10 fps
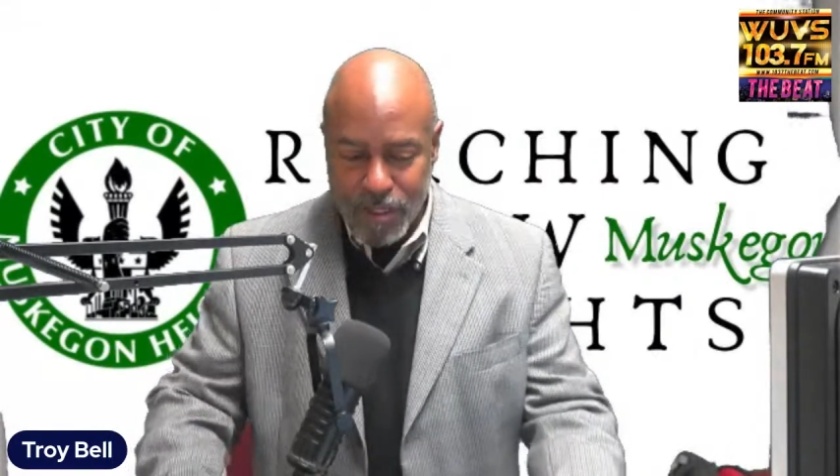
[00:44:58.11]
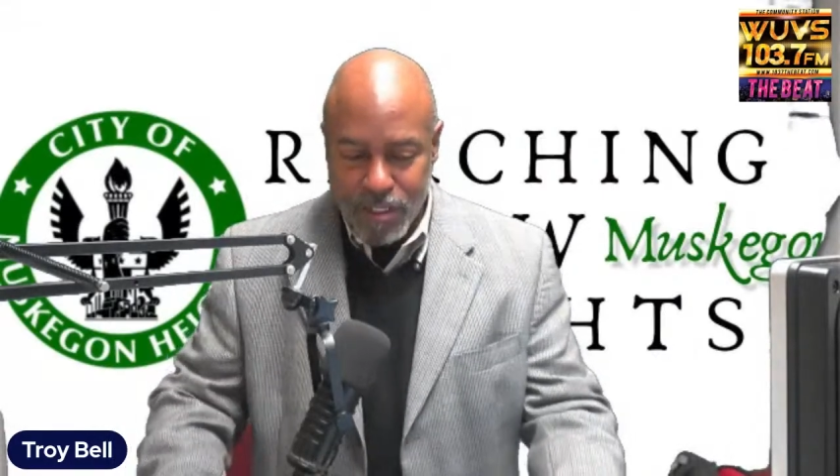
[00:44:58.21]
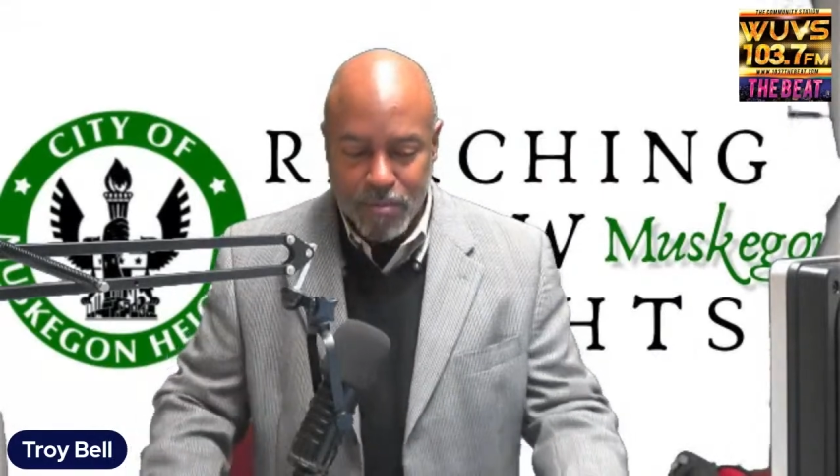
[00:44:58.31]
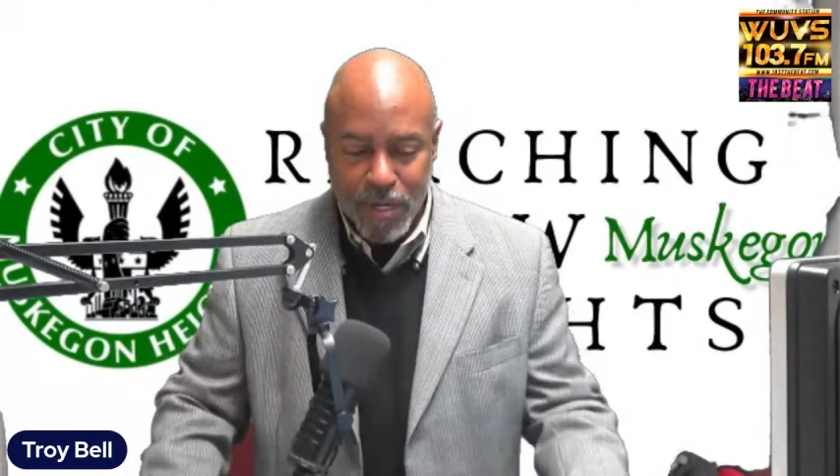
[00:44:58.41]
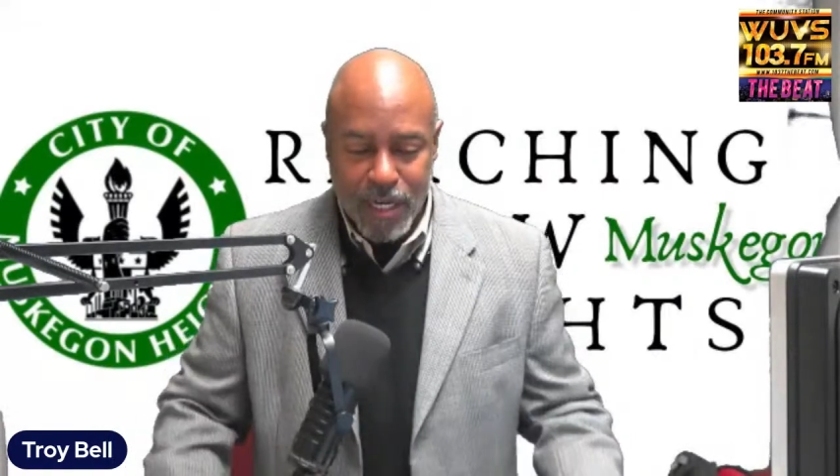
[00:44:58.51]
to
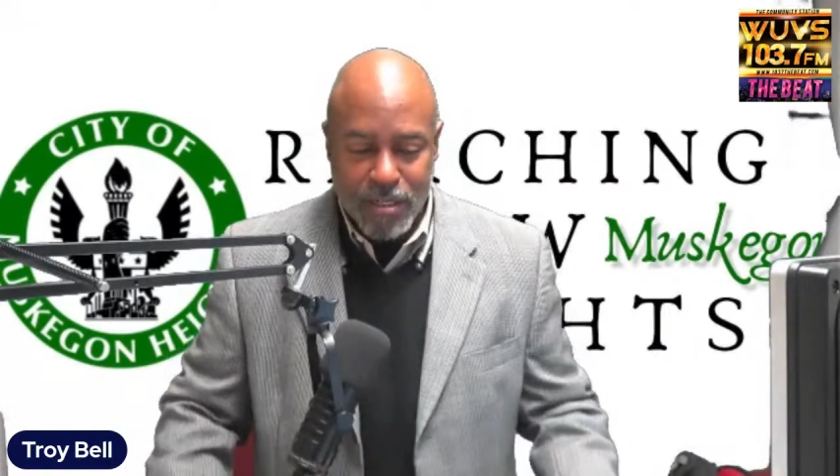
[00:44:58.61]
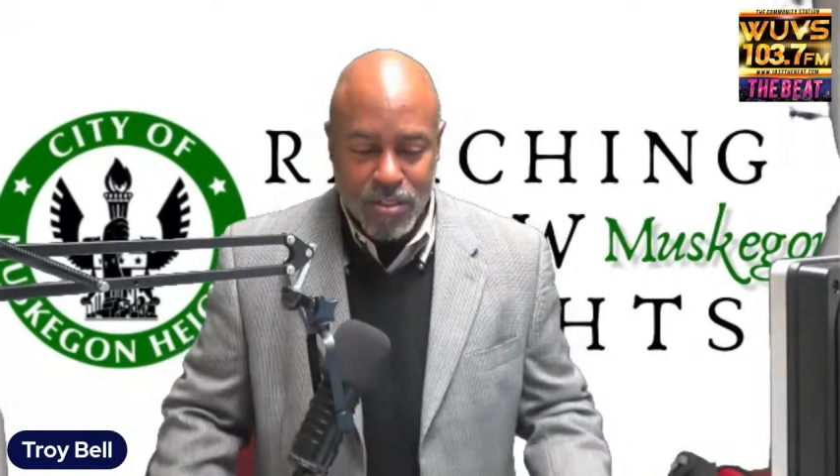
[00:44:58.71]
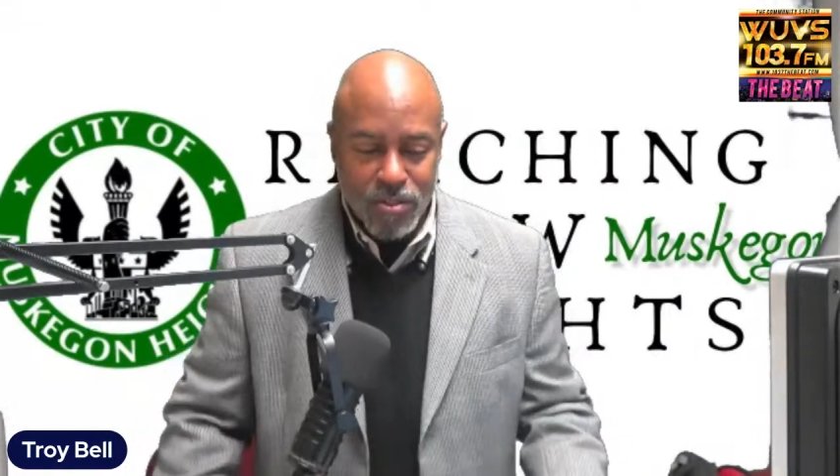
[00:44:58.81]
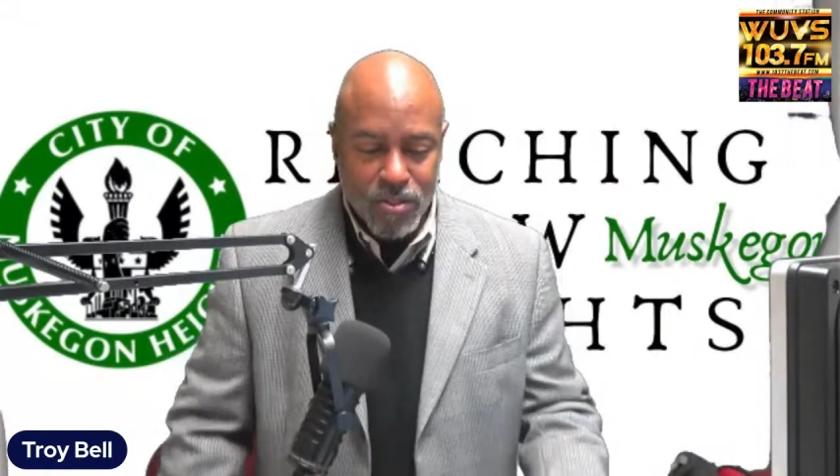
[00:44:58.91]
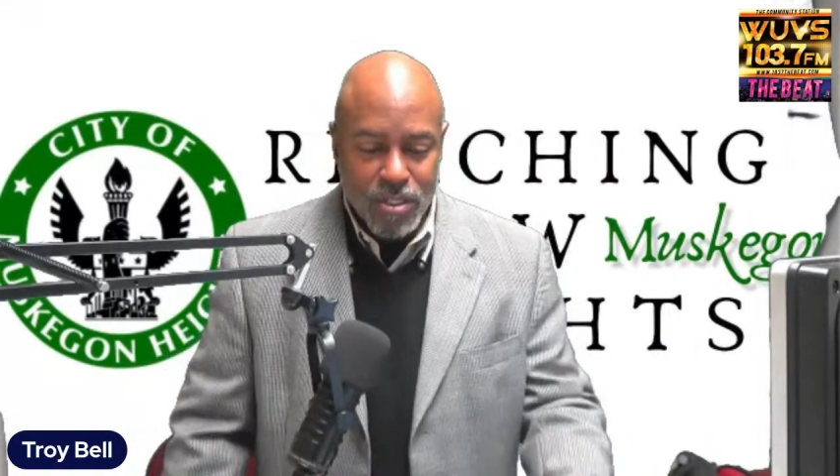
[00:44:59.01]
bad news.